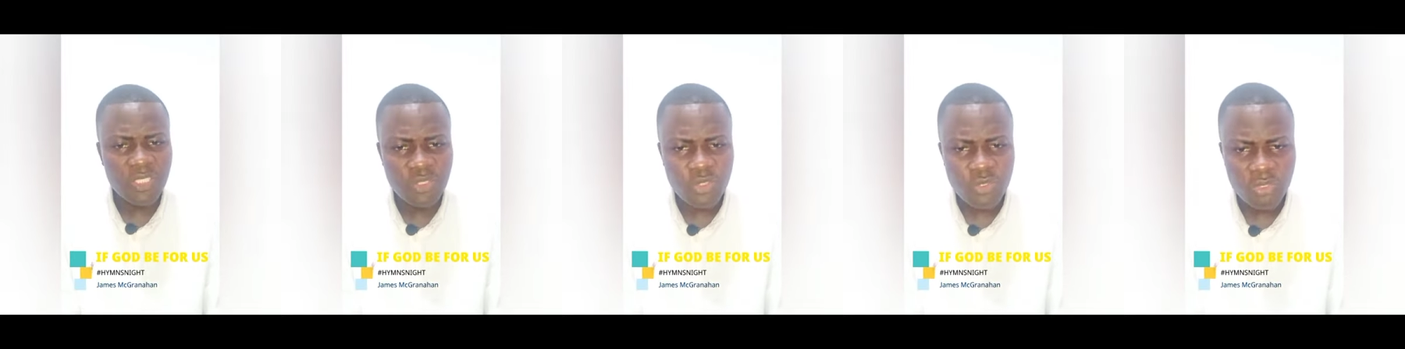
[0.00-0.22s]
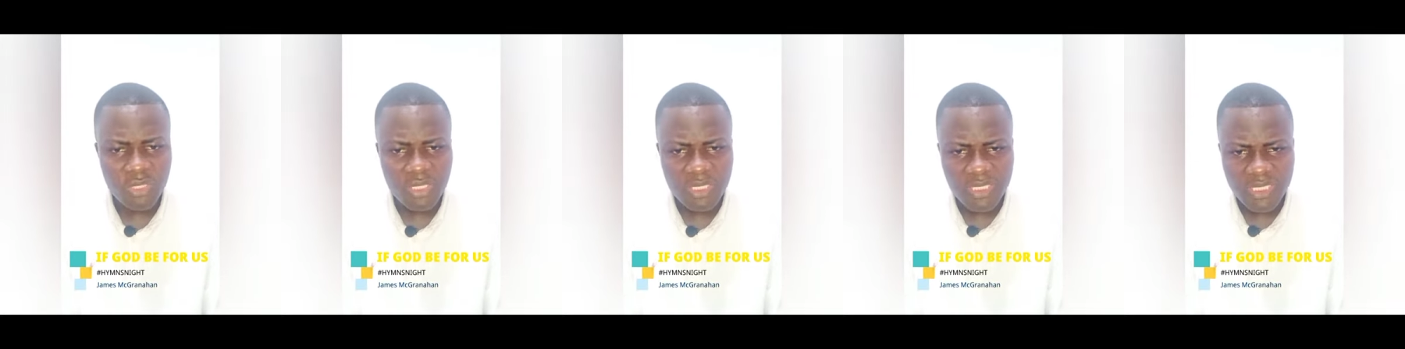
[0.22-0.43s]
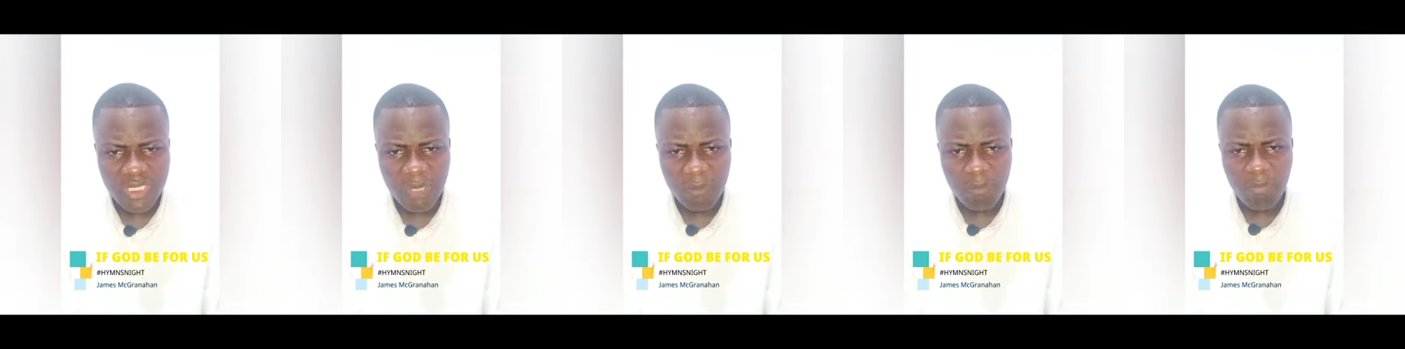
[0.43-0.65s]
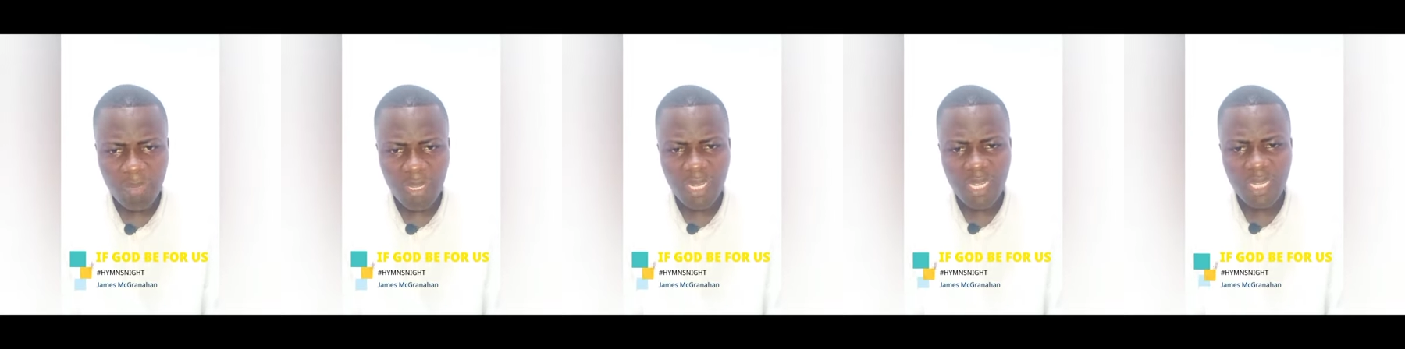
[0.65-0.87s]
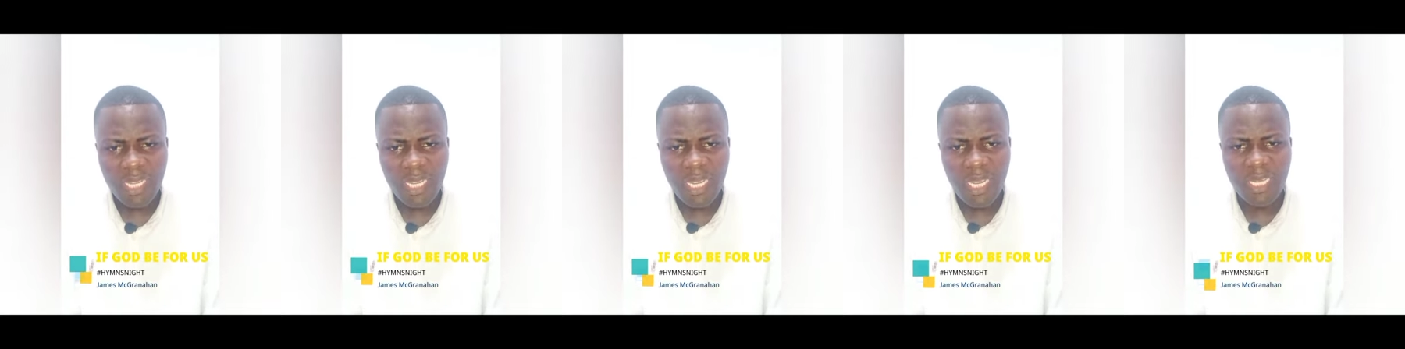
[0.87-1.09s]
into
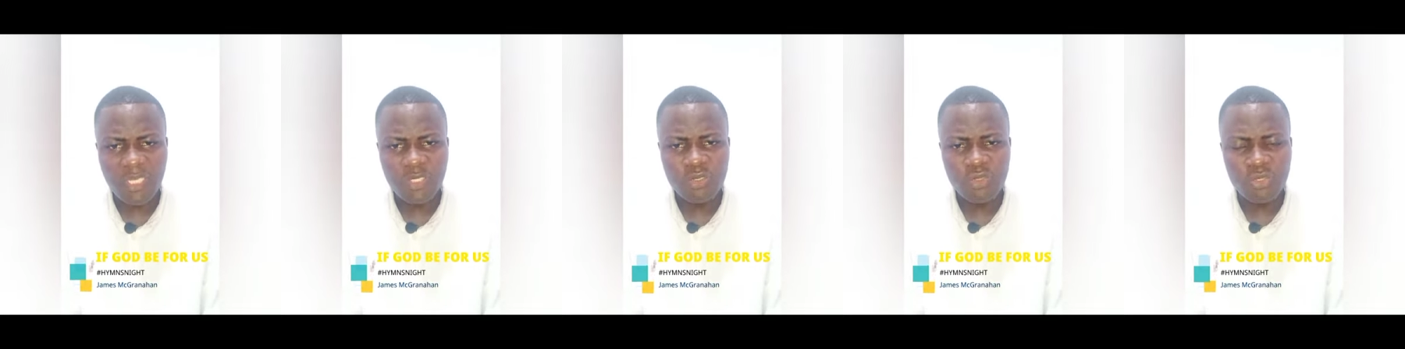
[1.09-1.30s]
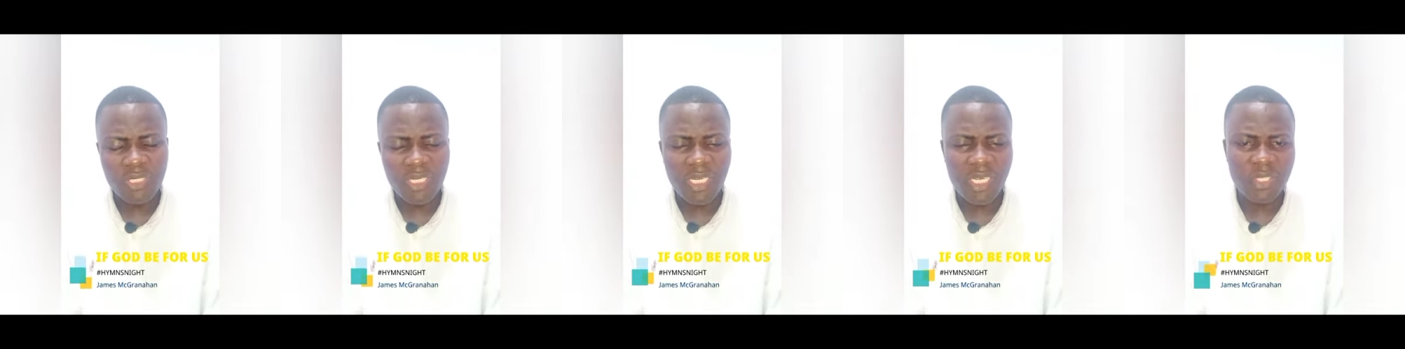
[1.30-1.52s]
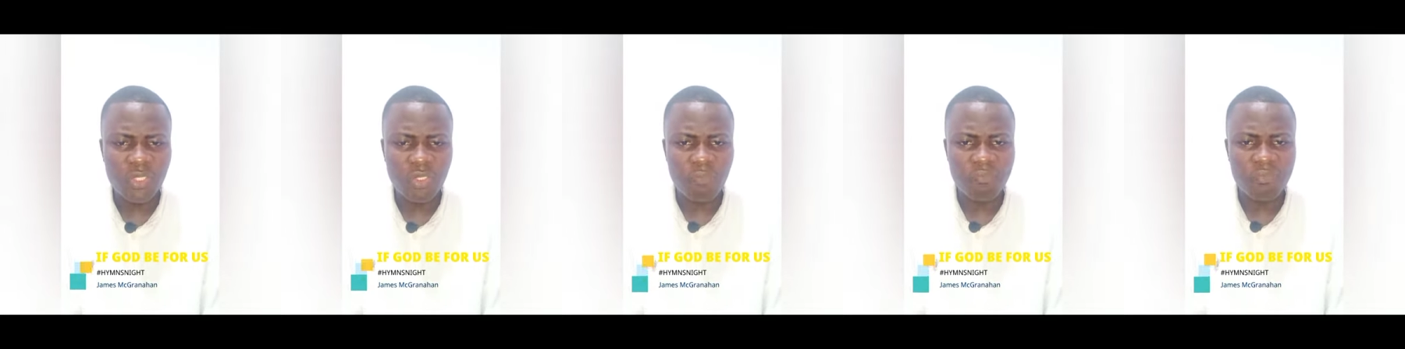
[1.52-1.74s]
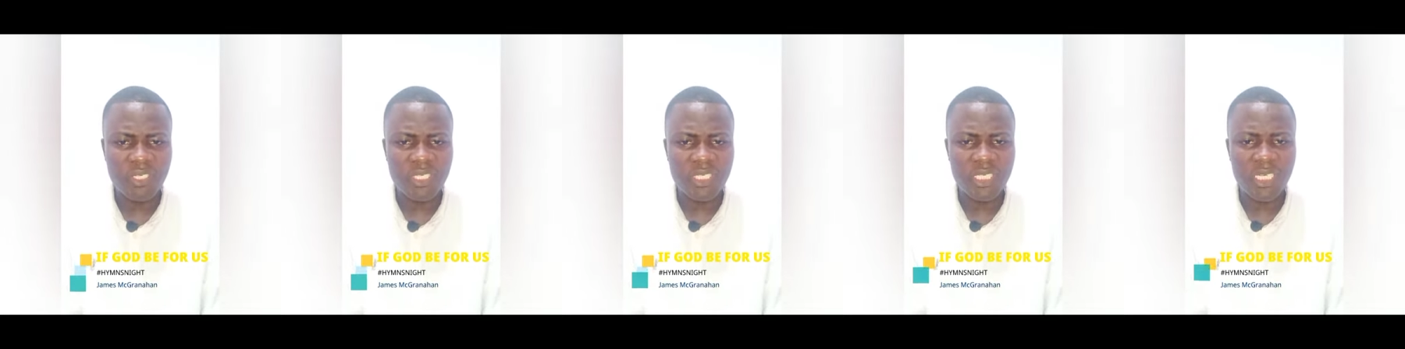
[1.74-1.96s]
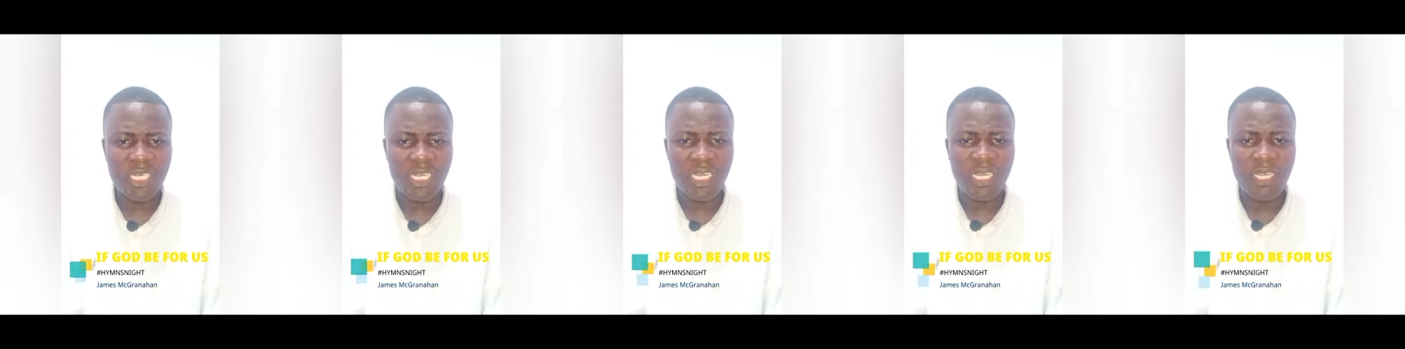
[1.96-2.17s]
December and to the end of
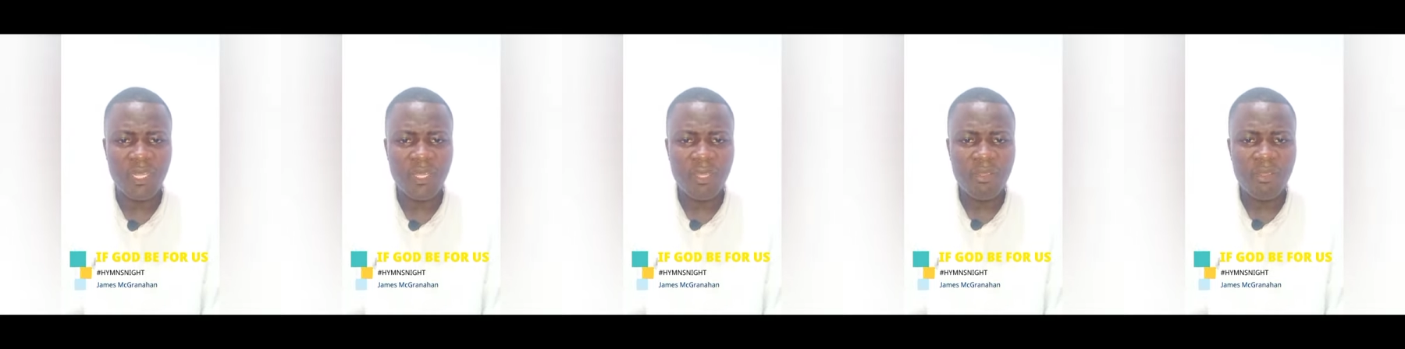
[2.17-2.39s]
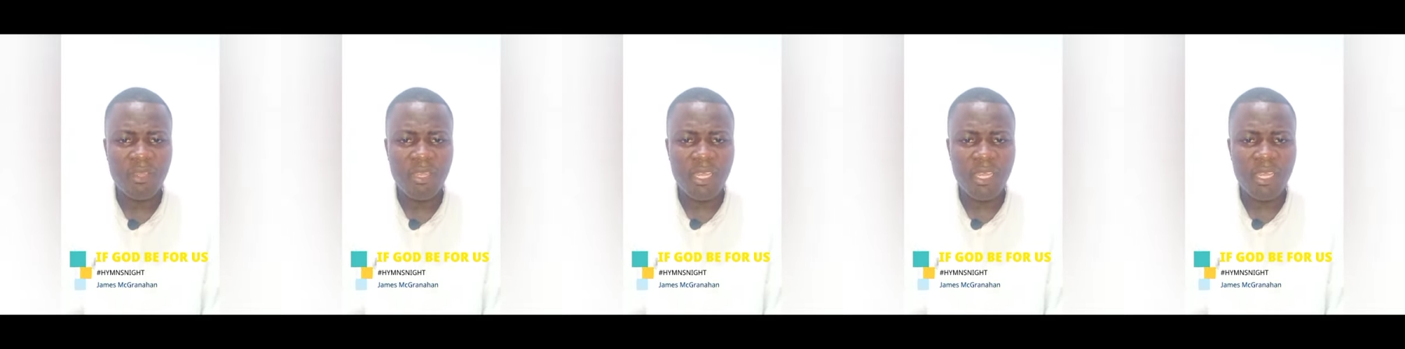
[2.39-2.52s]
the year.